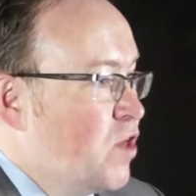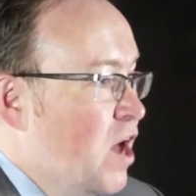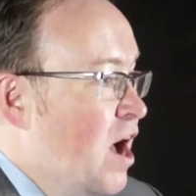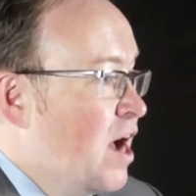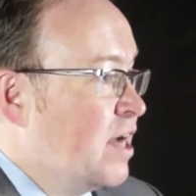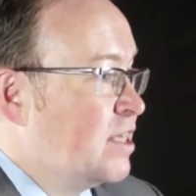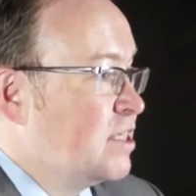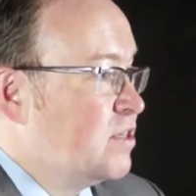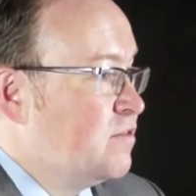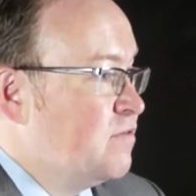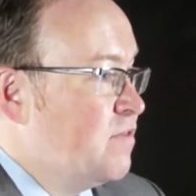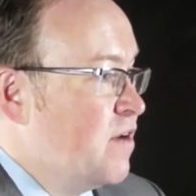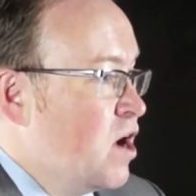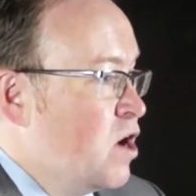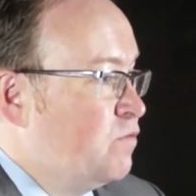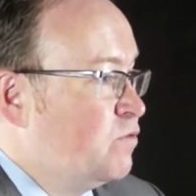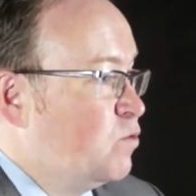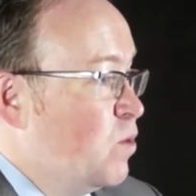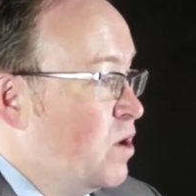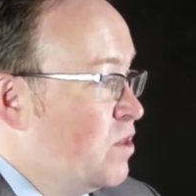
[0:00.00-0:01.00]
that I
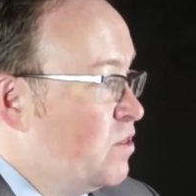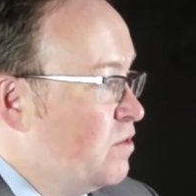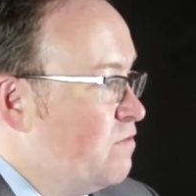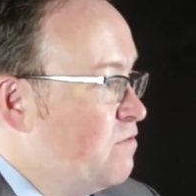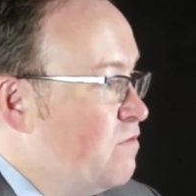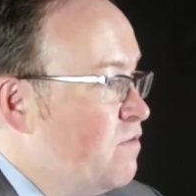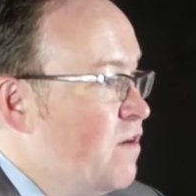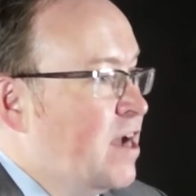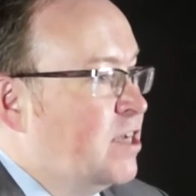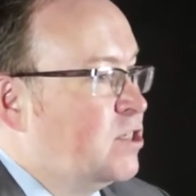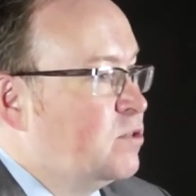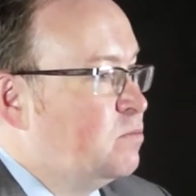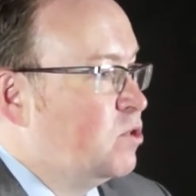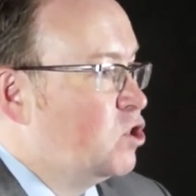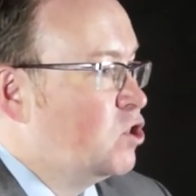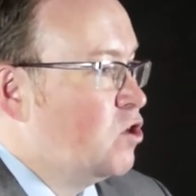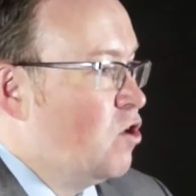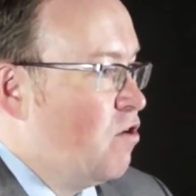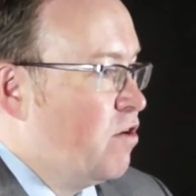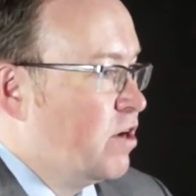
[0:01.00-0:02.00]
survived, where the vast
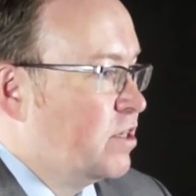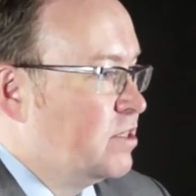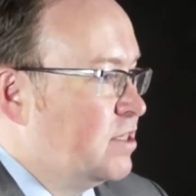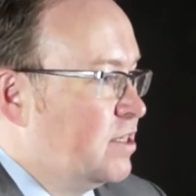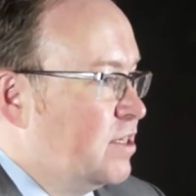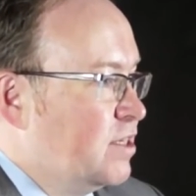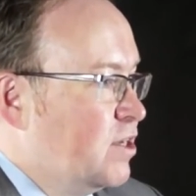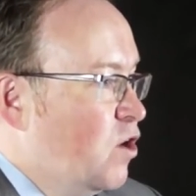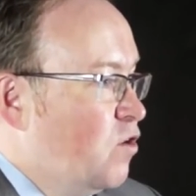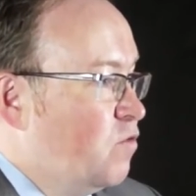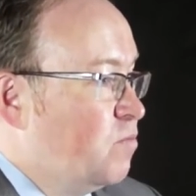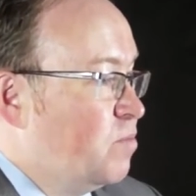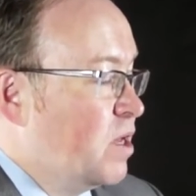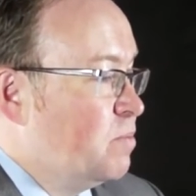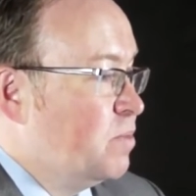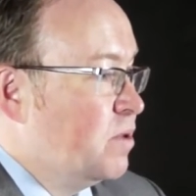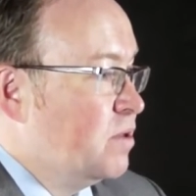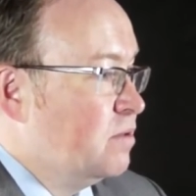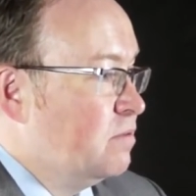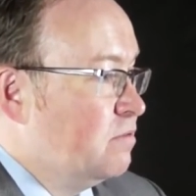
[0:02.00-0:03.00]
majority of
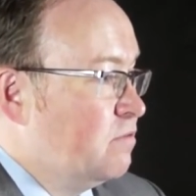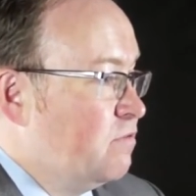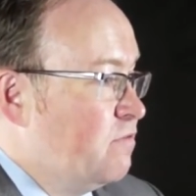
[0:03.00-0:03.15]
people